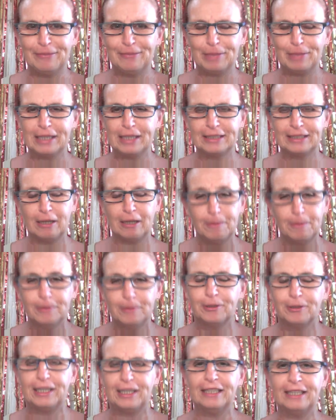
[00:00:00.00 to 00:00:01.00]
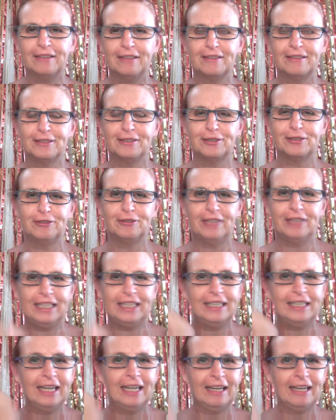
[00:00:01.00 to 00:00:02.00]
but as I'm looking at the
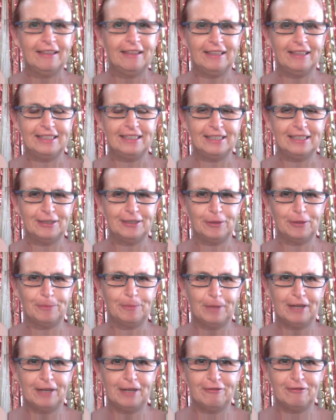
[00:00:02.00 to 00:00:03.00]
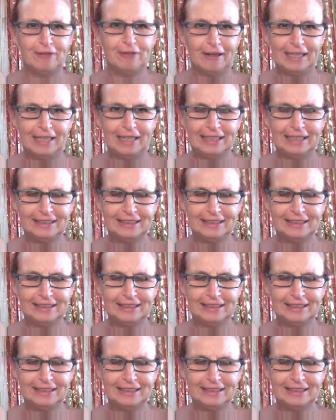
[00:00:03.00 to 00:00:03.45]
screen, this is on my right